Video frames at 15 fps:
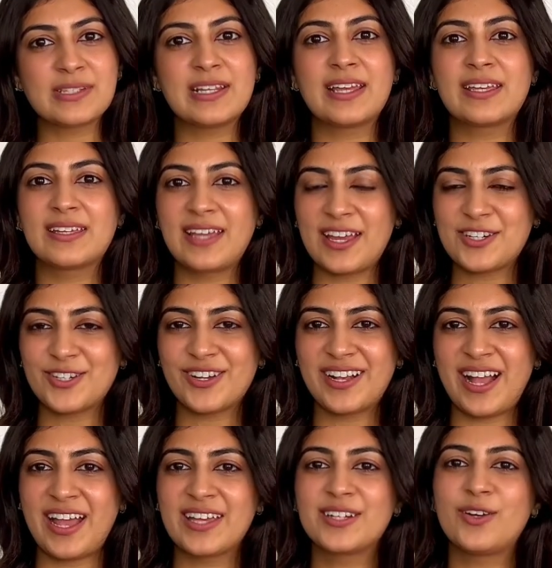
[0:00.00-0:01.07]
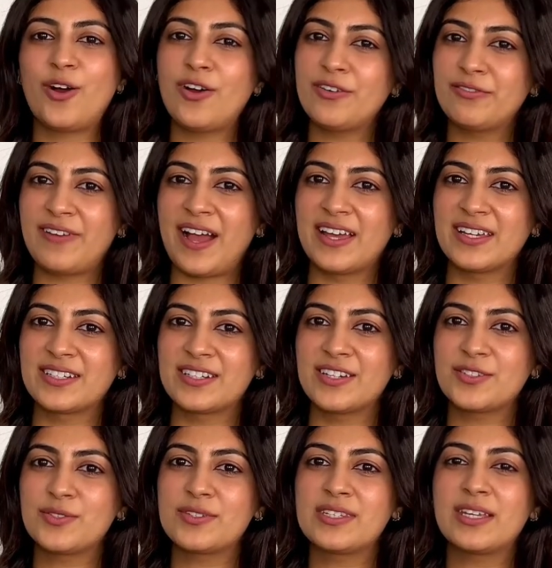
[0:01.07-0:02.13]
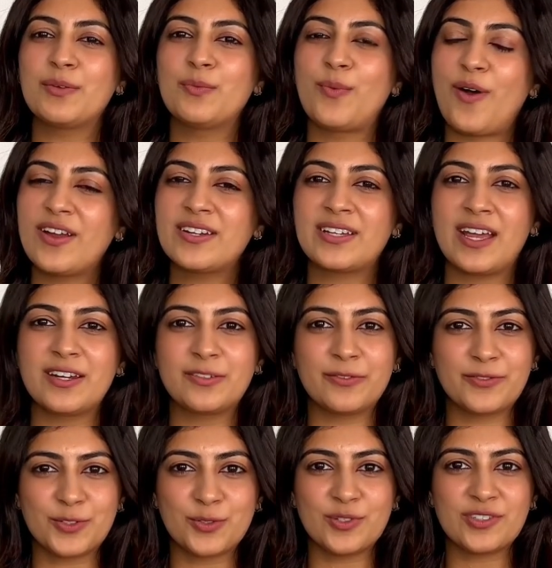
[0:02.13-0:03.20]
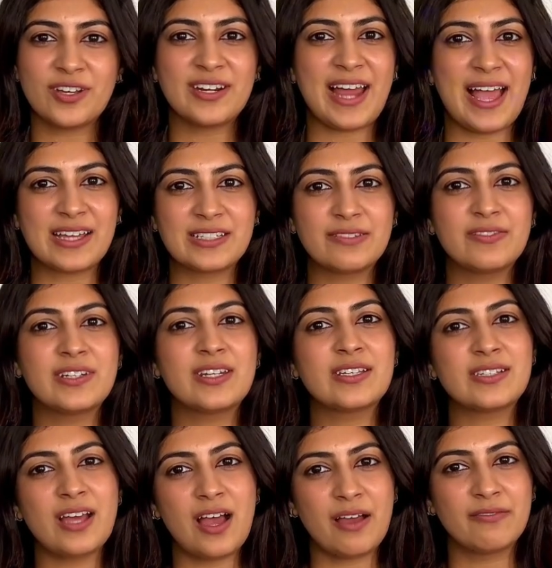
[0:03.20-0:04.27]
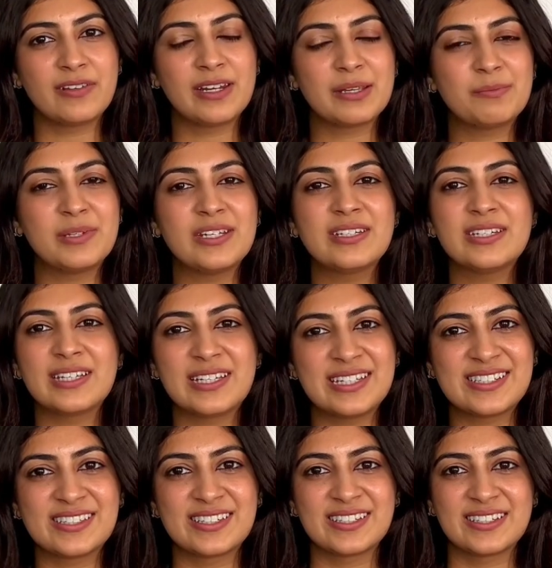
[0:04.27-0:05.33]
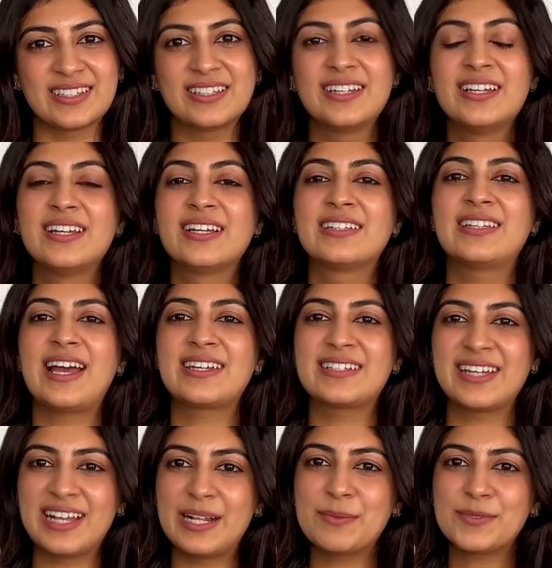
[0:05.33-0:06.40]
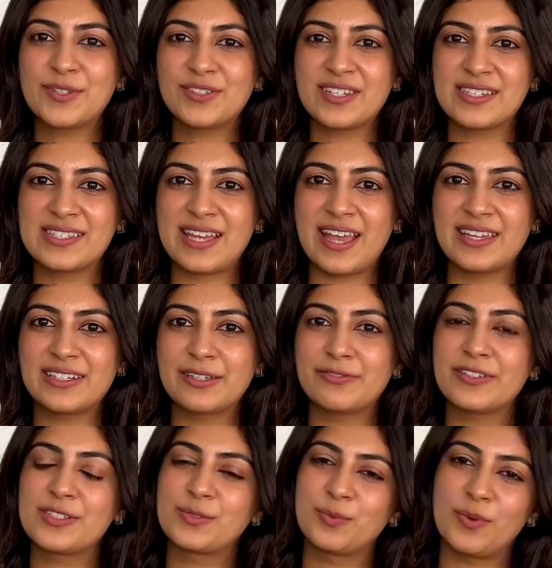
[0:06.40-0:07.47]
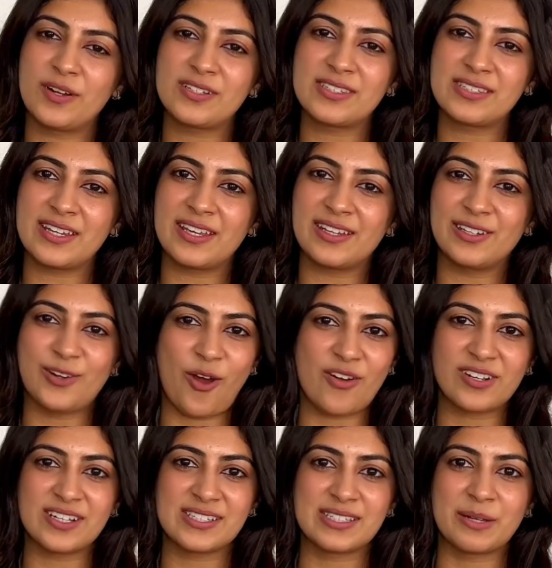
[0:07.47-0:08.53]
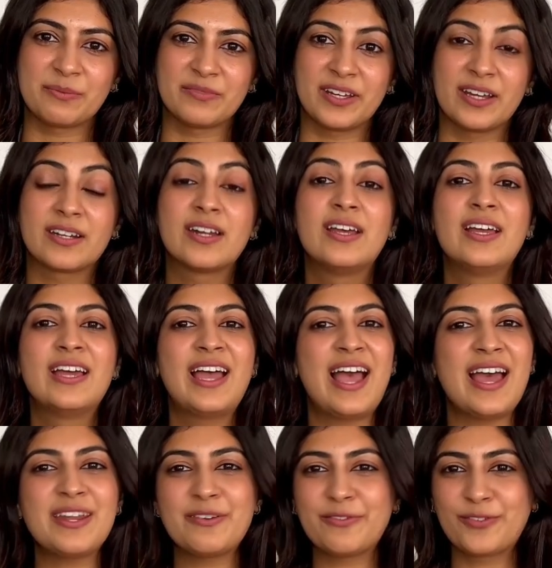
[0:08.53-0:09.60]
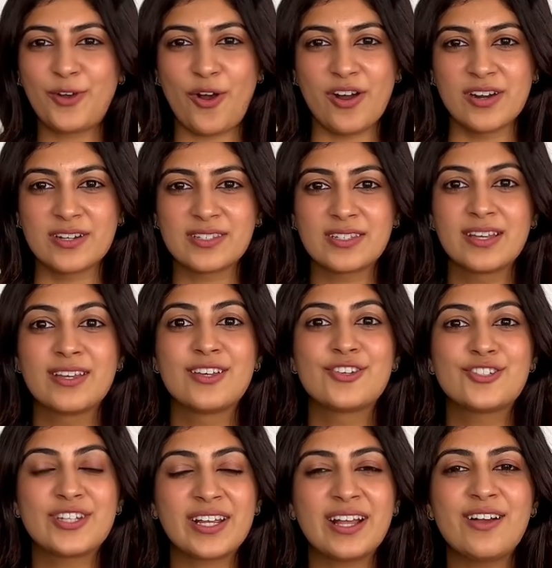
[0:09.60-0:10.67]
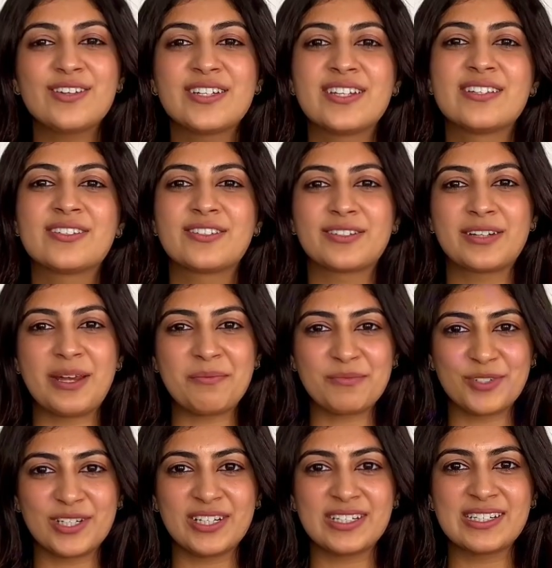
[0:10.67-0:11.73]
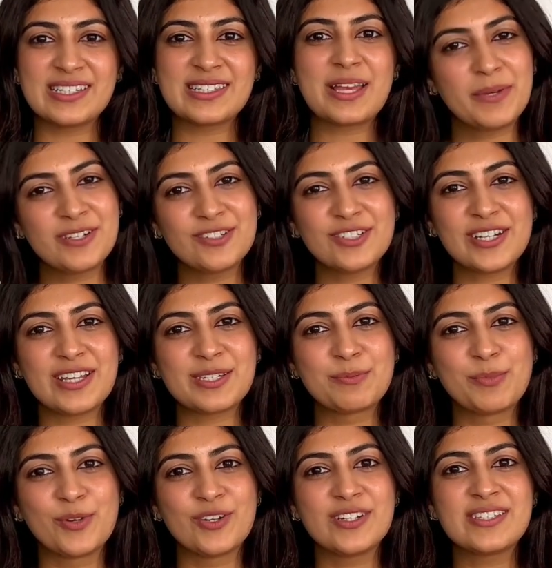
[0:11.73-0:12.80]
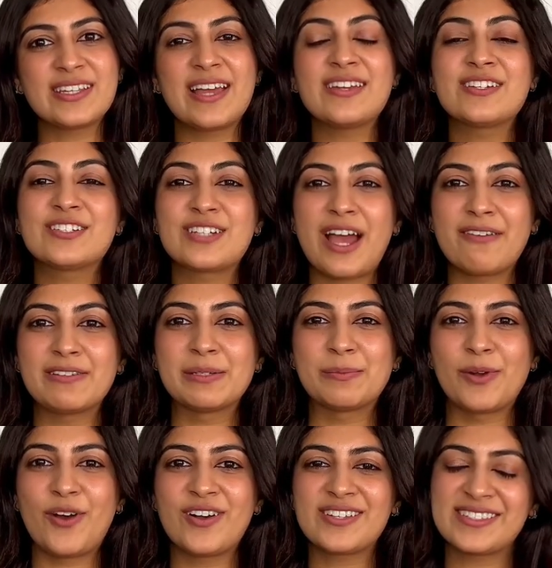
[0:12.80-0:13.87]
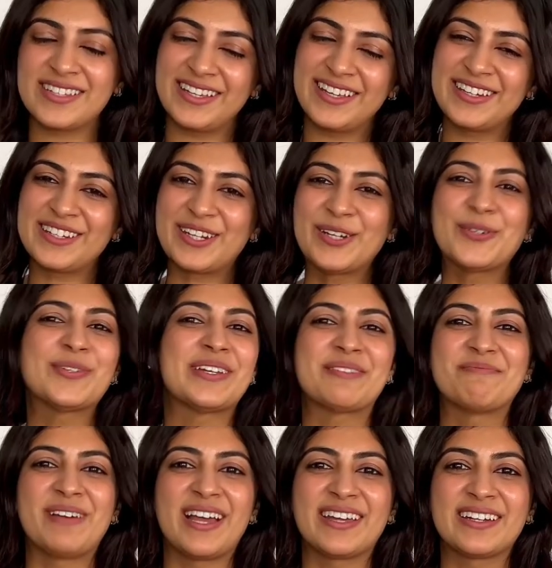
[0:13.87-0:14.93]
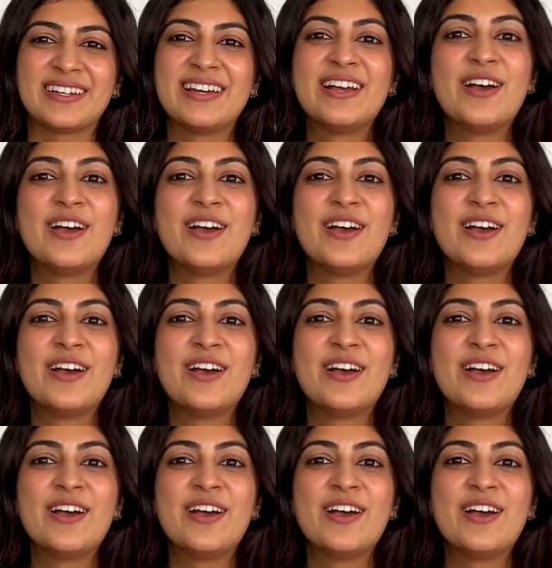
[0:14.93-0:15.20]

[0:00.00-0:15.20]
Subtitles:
like Get Your Guide or Viator to see what kind of tours or activities are available in each city. That helps you decide if it's worth staying longer somewhere. And of course, check out Instagram Reels, Pinterest boards, and travel blogs, including mine.